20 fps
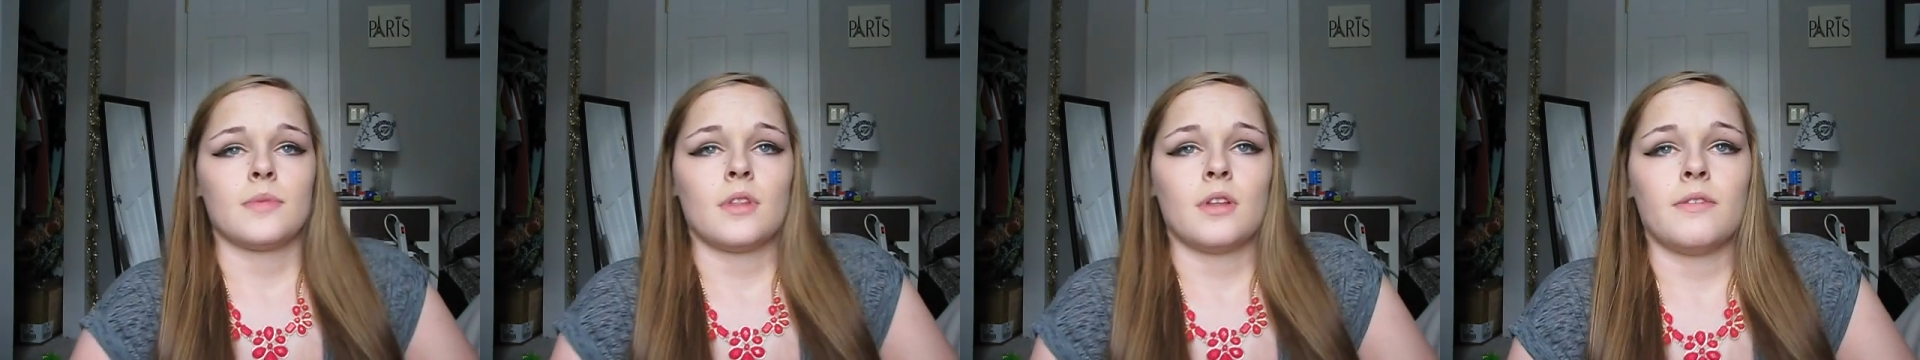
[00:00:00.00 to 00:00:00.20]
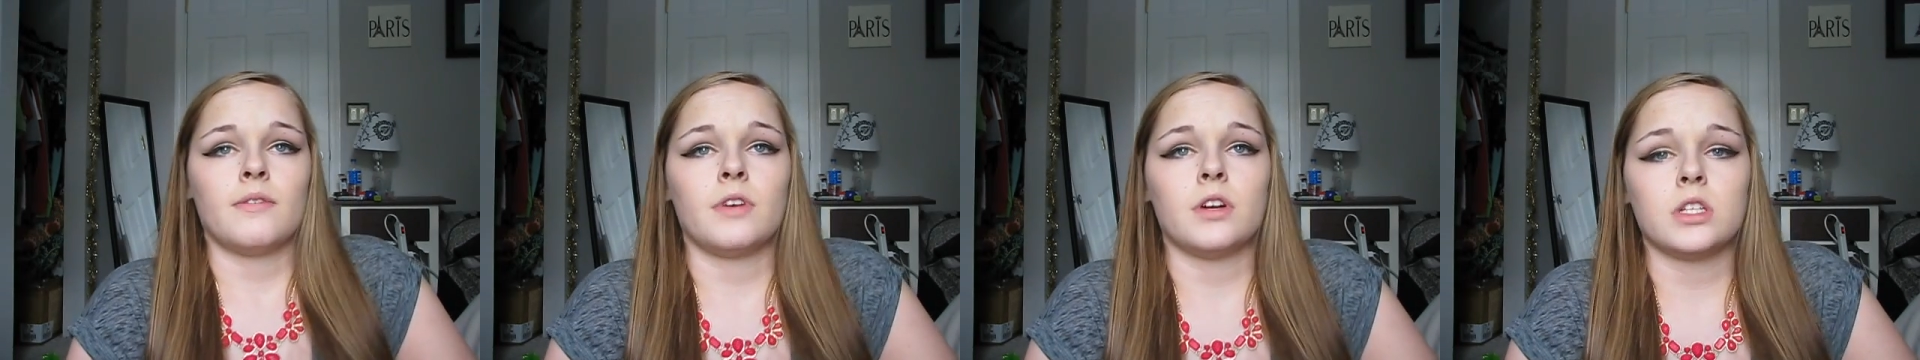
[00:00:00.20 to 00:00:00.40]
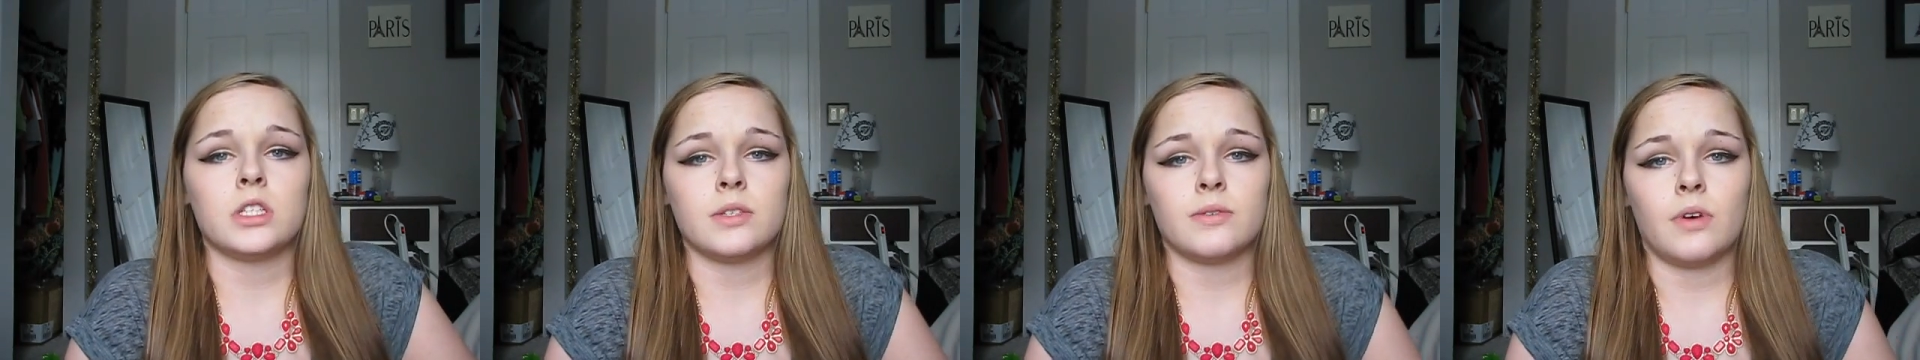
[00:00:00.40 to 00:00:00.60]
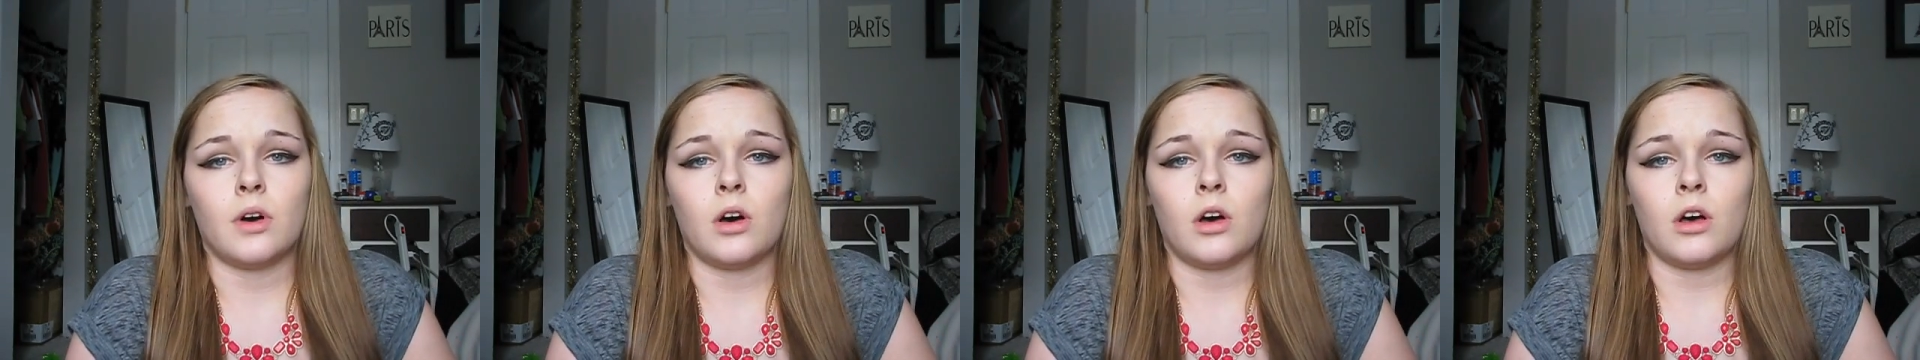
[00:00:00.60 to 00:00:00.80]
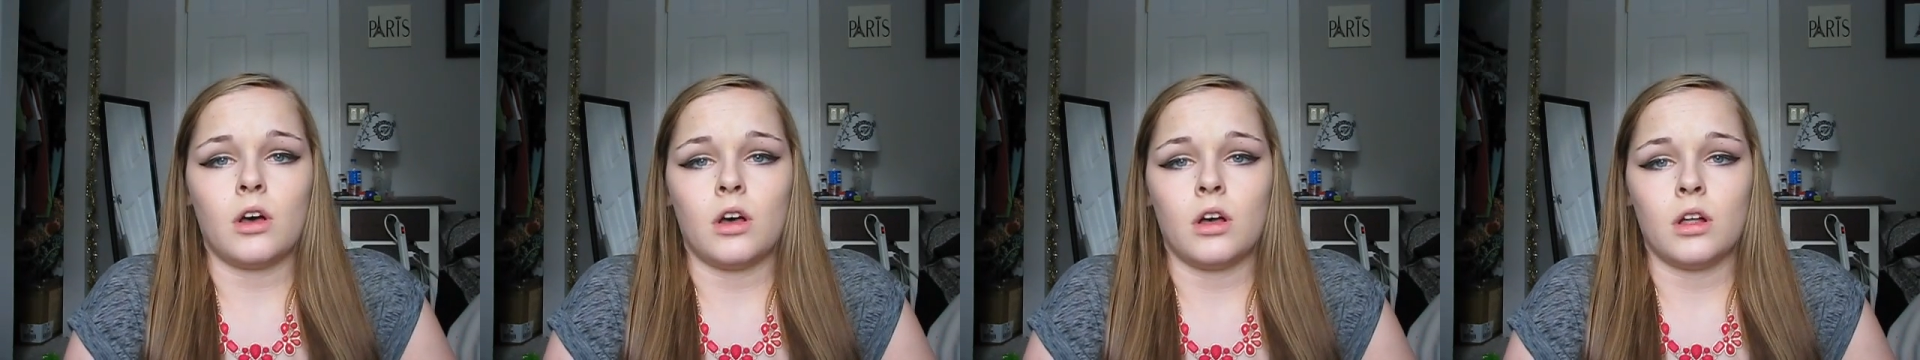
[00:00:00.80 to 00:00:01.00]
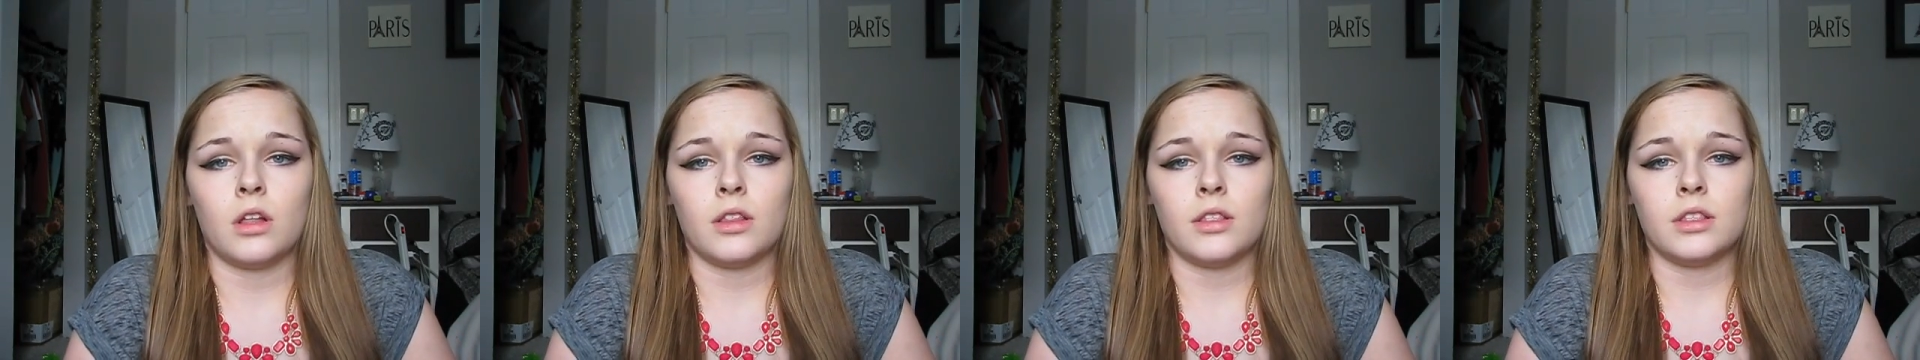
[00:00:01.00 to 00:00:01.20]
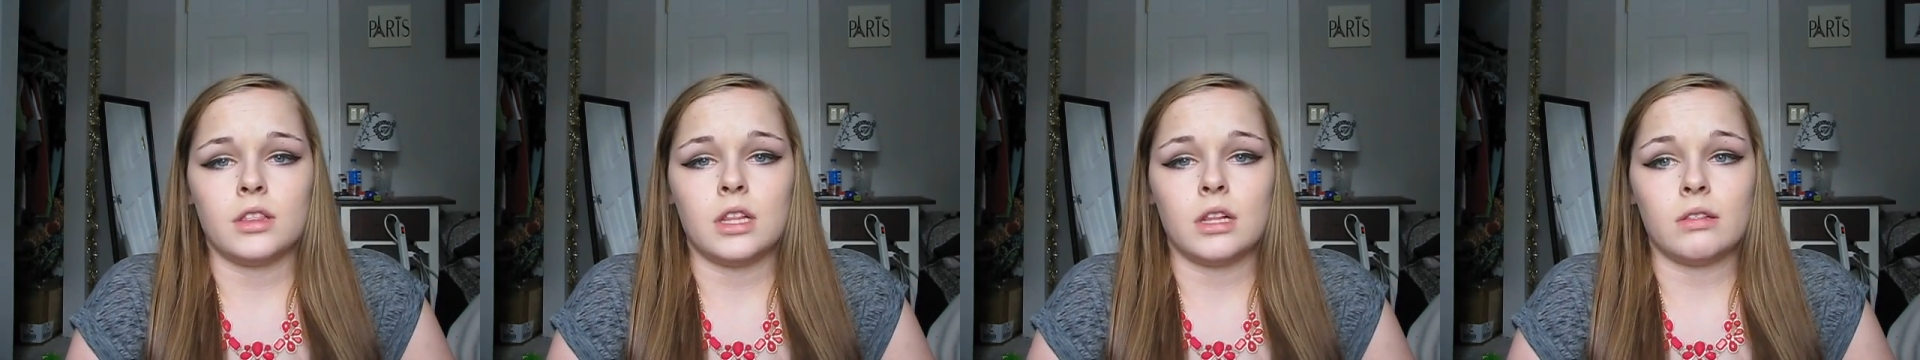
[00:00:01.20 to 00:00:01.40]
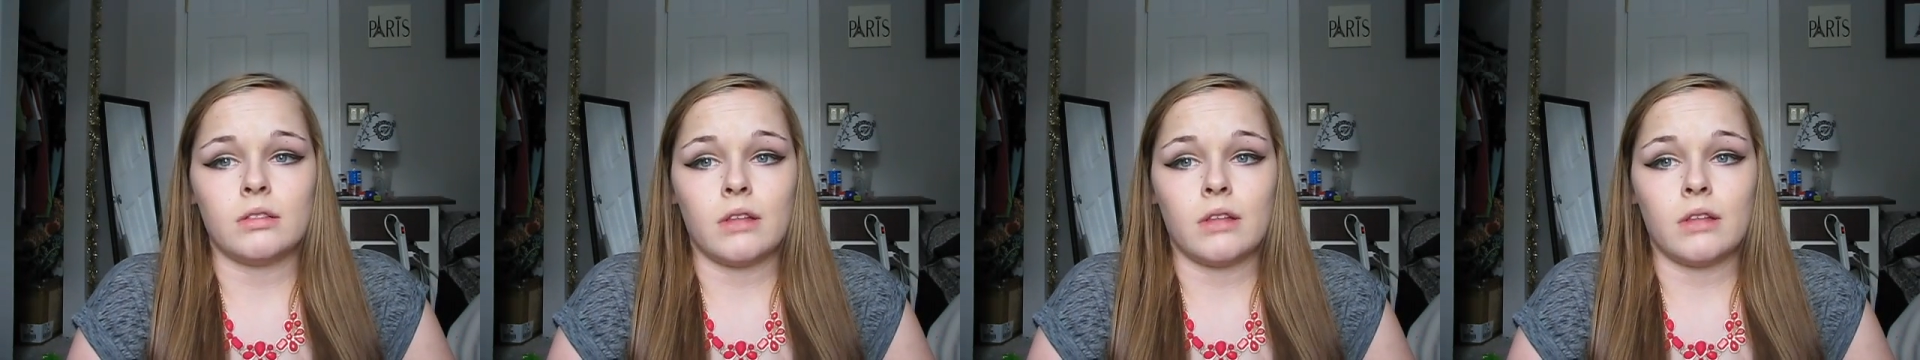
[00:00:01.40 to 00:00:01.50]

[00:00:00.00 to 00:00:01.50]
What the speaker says: first of all, the